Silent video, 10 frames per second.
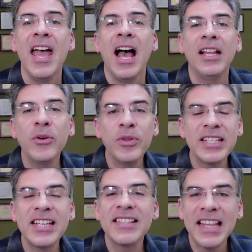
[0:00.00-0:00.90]
Hello,
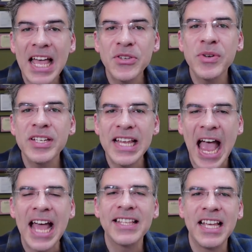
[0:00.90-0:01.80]
this is Lazarus
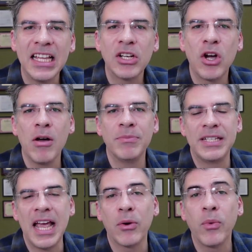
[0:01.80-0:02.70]
at Telecom
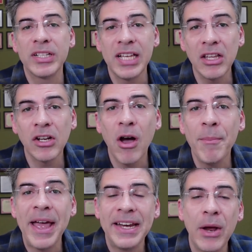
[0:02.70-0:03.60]
Tech, where
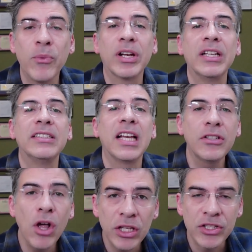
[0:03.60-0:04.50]
telecom and networking
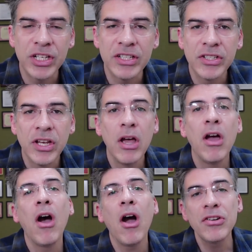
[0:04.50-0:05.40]
technologies
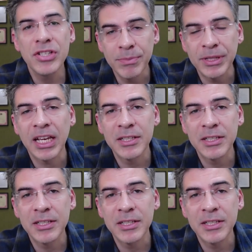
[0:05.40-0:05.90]
are simply